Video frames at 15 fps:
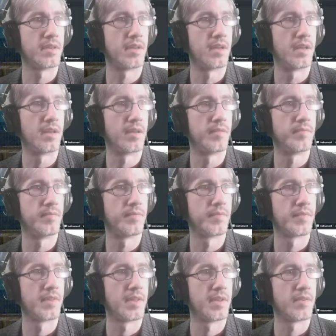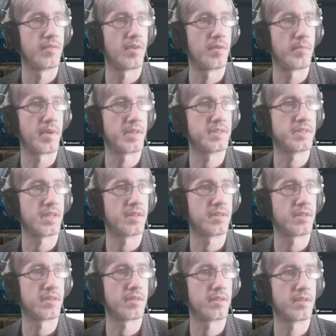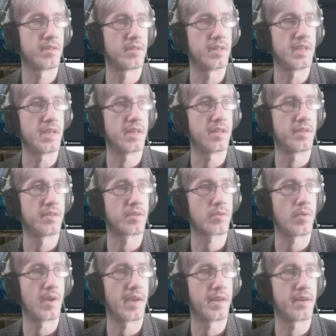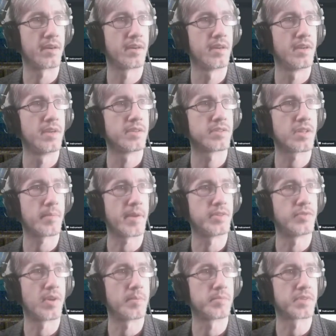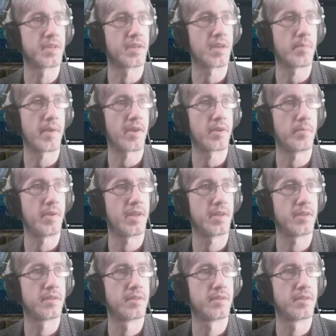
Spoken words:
I want my synth lead a little quieter so that my drums can come out a bit.